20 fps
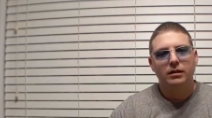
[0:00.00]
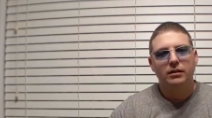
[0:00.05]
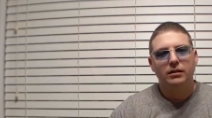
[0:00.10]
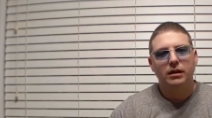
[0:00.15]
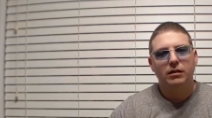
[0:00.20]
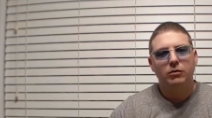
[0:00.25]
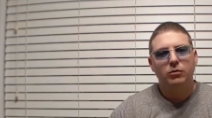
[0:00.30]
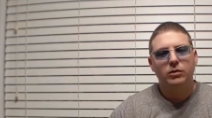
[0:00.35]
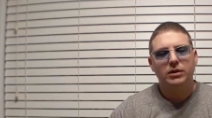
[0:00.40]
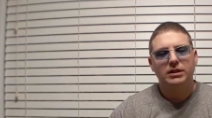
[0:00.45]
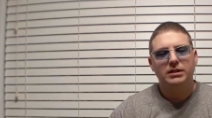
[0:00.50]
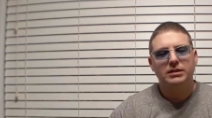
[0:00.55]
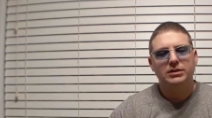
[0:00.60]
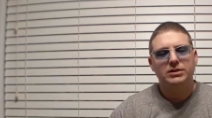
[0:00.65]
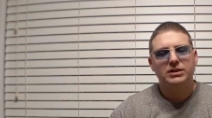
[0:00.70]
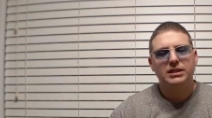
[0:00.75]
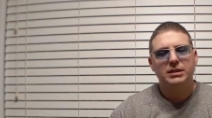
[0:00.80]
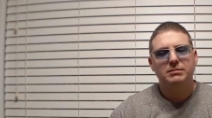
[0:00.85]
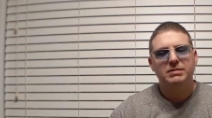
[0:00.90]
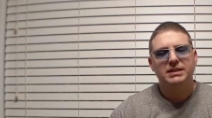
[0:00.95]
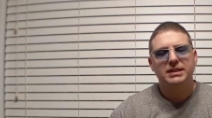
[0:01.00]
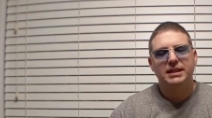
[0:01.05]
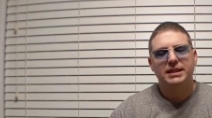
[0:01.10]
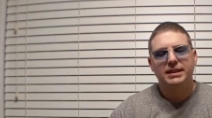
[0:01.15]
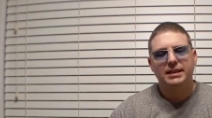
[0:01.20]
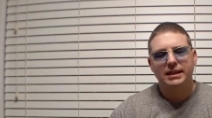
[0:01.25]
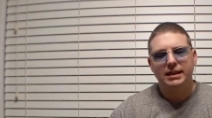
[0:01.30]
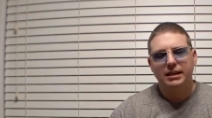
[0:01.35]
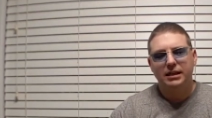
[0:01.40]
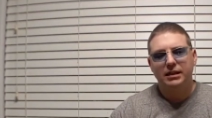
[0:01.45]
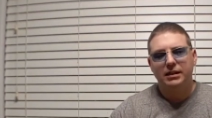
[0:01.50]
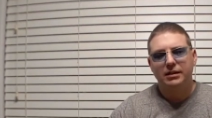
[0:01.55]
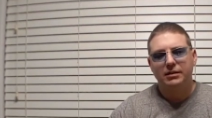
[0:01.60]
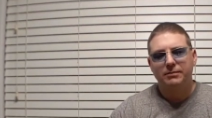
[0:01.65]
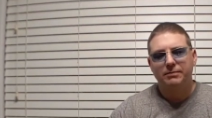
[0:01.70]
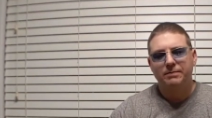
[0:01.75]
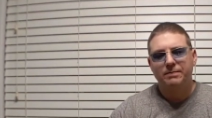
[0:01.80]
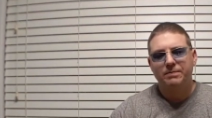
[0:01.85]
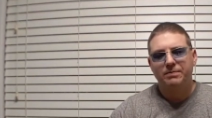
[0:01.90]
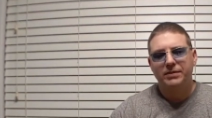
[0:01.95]
Everyone seems to think
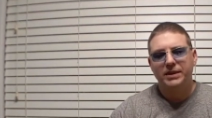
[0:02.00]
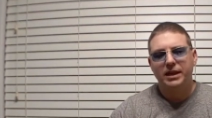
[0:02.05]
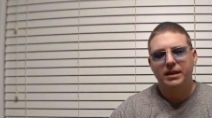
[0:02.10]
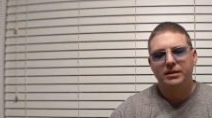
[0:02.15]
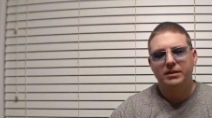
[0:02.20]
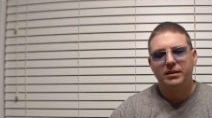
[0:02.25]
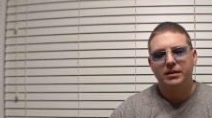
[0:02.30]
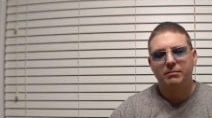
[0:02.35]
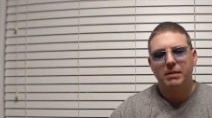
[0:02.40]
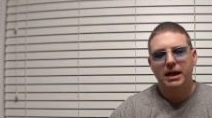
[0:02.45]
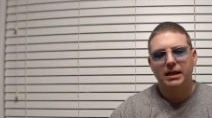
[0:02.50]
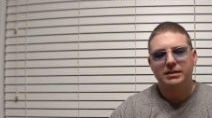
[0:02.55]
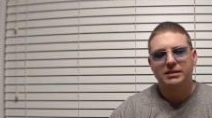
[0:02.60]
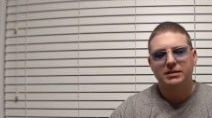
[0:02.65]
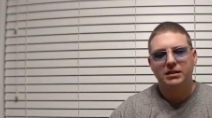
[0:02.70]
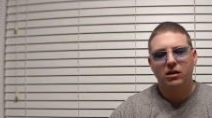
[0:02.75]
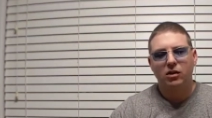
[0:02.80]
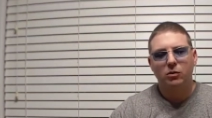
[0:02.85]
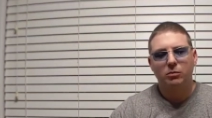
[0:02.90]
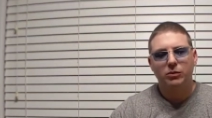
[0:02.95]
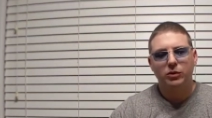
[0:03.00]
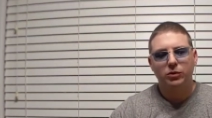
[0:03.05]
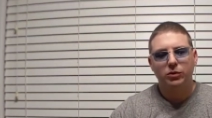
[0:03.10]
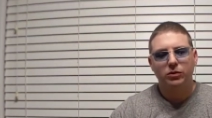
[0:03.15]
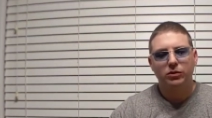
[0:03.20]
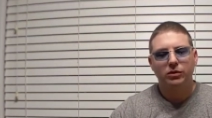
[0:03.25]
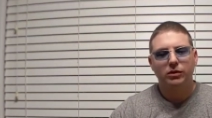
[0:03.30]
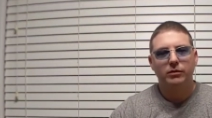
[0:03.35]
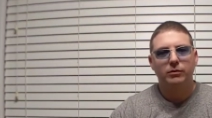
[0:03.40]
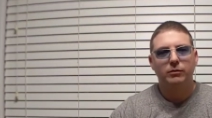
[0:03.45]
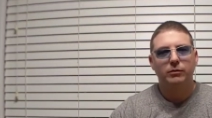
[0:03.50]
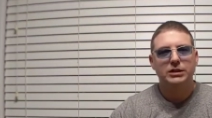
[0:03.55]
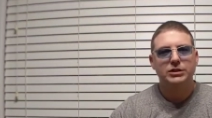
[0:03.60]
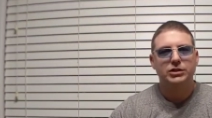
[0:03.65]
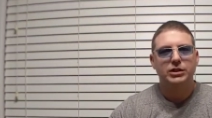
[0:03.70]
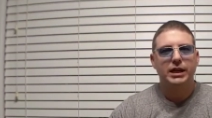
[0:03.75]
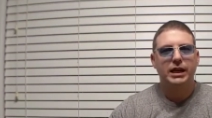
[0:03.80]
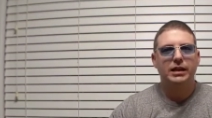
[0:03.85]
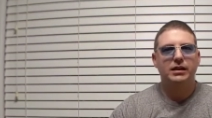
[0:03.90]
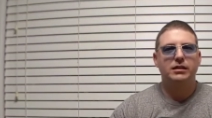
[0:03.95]
that the Moscow Mule
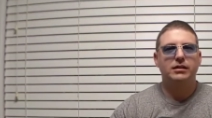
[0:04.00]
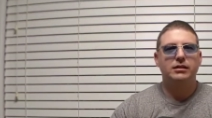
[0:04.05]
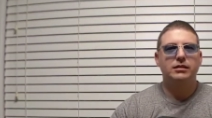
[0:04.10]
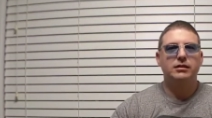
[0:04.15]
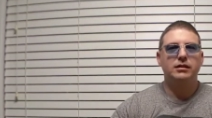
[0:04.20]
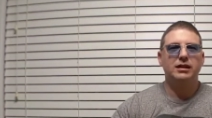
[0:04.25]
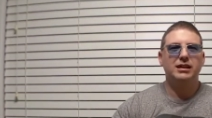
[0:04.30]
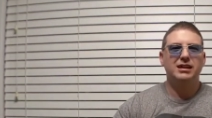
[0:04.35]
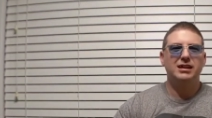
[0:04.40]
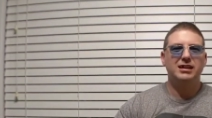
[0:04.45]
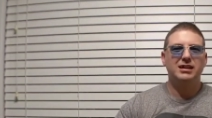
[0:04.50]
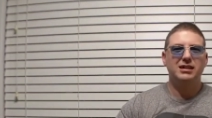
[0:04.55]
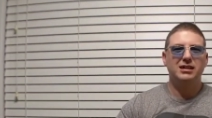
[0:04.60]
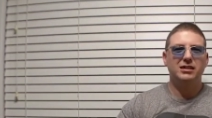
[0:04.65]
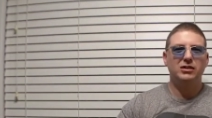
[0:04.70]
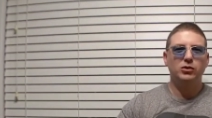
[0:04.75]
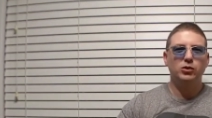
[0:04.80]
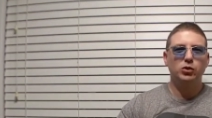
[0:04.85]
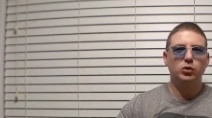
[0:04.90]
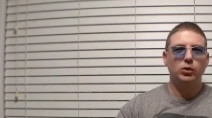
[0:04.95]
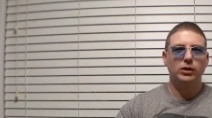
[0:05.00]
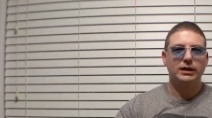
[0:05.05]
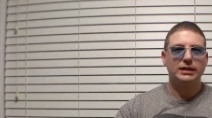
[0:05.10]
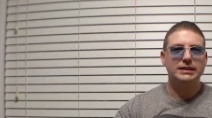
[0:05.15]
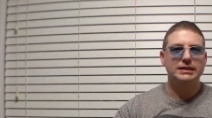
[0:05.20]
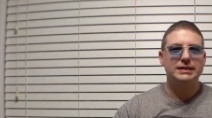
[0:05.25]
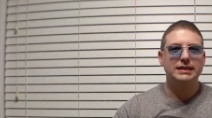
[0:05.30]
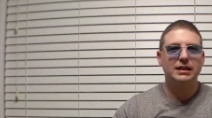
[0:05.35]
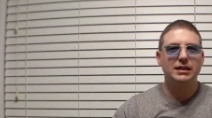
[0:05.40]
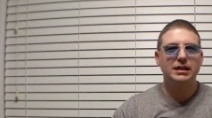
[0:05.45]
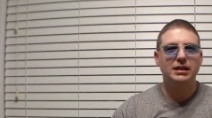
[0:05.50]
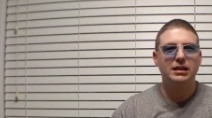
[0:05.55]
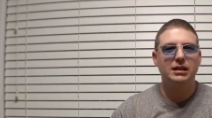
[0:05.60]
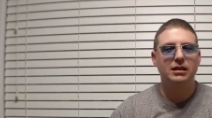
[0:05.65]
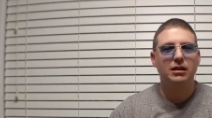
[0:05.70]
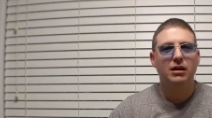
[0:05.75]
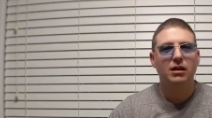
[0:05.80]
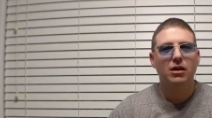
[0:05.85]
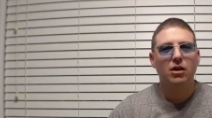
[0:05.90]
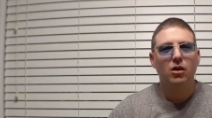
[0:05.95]
originated in New York
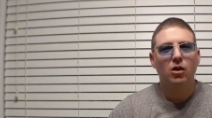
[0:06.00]
City